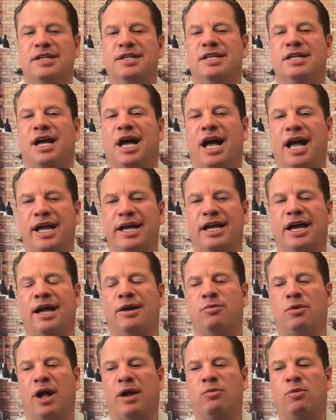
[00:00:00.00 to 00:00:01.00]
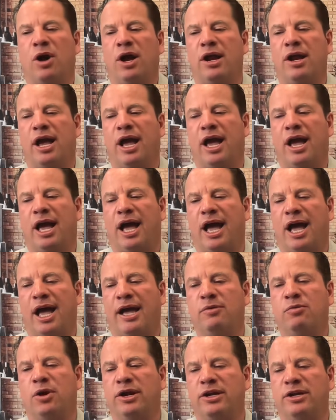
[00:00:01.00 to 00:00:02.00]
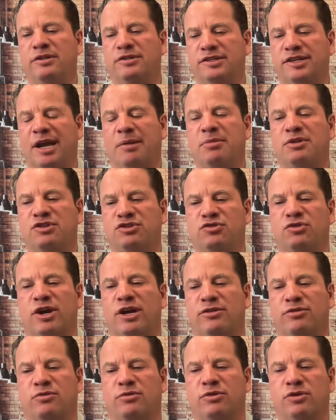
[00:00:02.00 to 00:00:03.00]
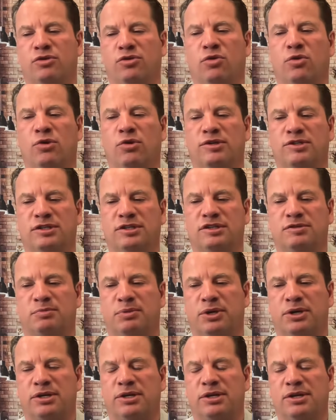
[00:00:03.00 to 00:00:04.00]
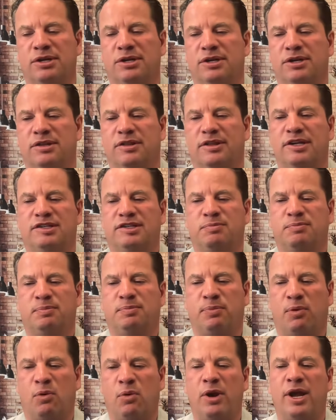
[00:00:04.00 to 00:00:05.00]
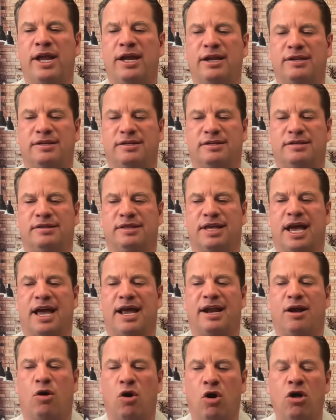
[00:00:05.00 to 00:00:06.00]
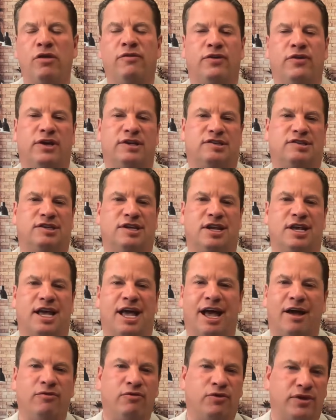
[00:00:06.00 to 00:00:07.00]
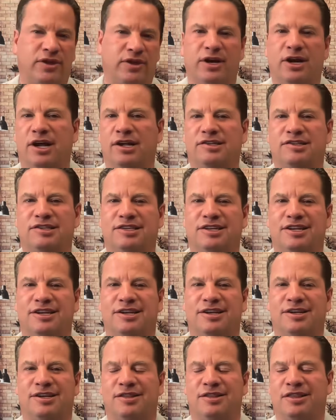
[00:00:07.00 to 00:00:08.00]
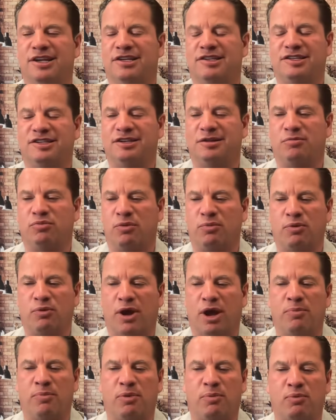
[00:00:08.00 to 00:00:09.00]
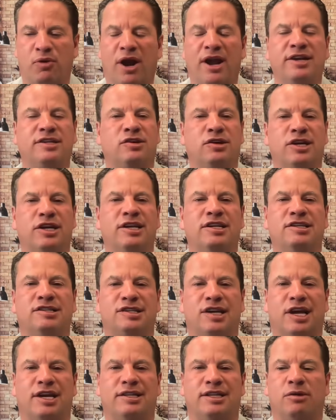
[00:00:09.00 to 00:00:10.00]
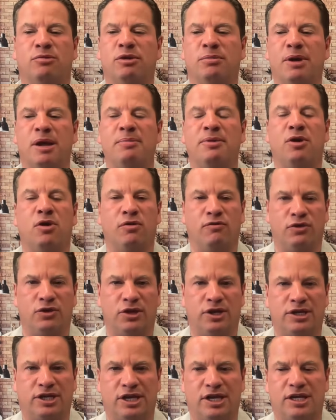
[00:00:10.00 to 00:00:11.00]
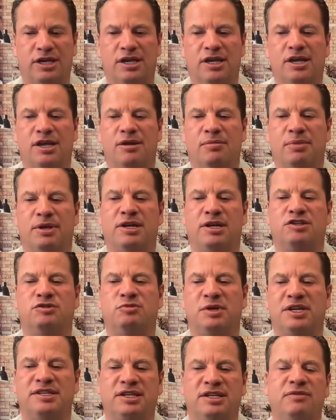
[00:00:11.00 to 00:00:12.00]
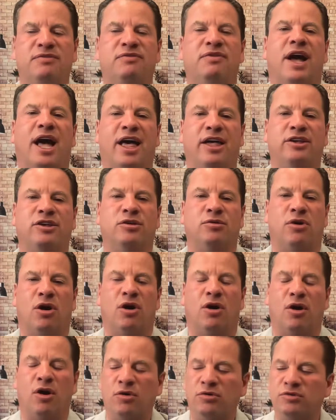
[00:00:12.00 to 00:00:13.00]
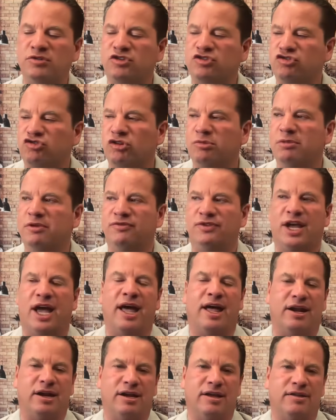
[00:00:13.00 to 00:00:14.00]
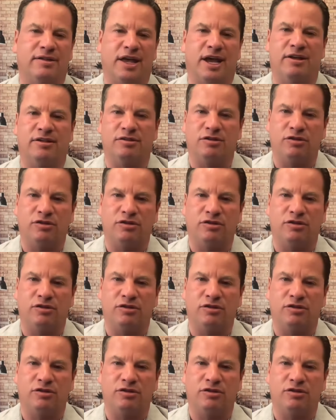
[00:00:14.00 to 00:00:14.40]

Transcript: I want to demonstrate through the course of this book this point that all of us have within us, this proprietary insight that we might be overlooking because we devalue our own stream of data that